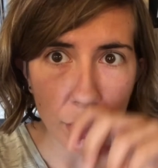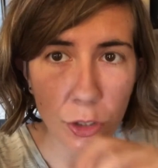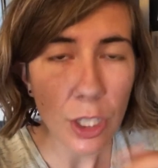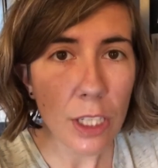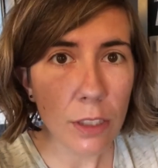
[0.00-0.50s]

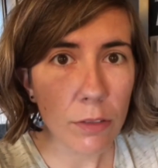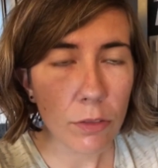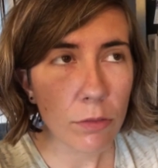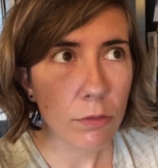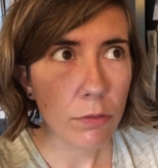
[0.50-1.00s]
treat
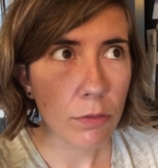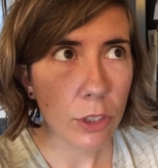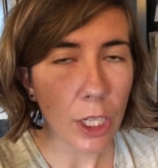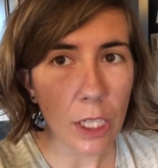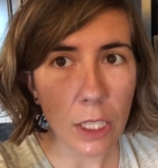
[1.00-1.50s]

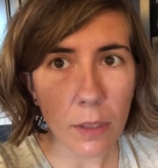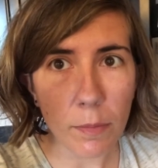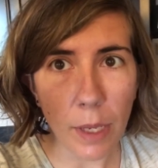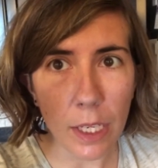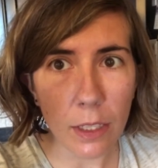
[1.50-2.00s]
training,
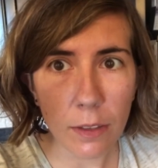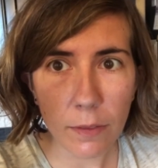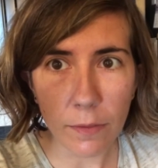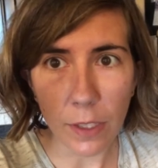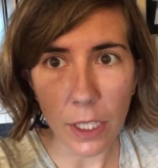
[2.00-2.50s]
make
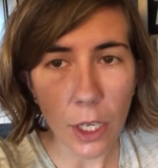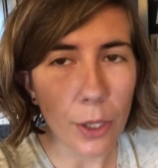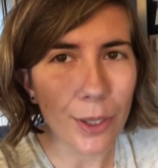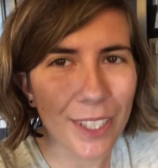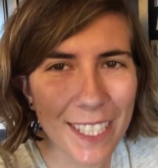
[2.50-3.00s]

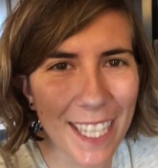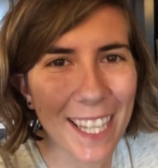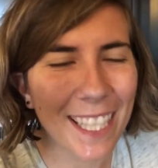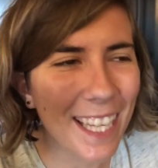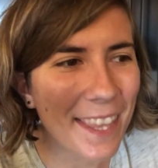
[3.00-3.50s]
videos,
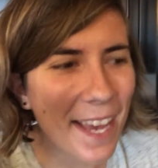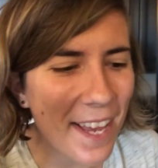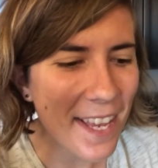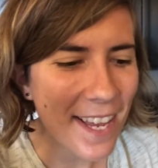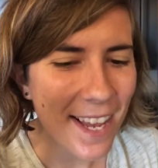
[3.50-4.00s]
something like
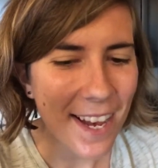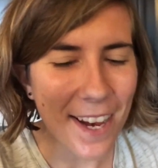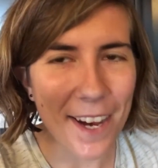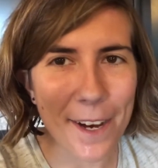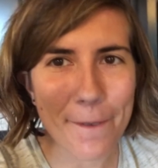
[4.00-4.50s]
that,
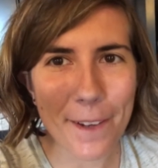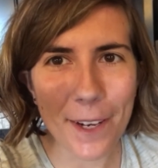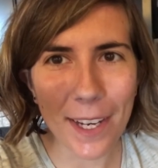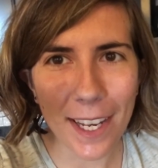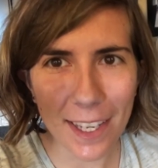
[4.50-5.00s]

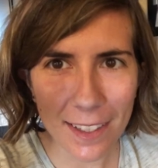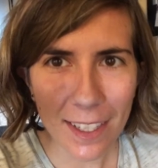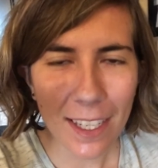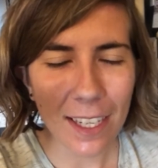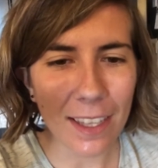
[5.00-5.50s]
go ahead,
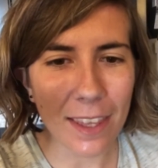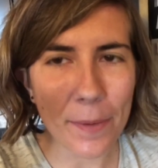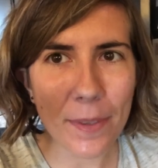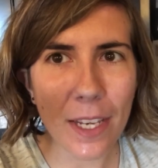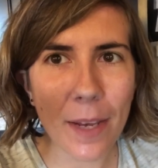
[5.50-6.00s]
hit
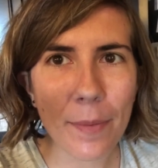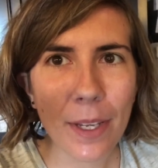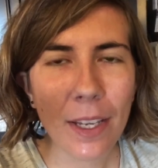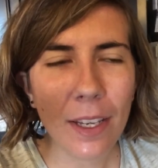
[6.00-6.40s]
thumbs up.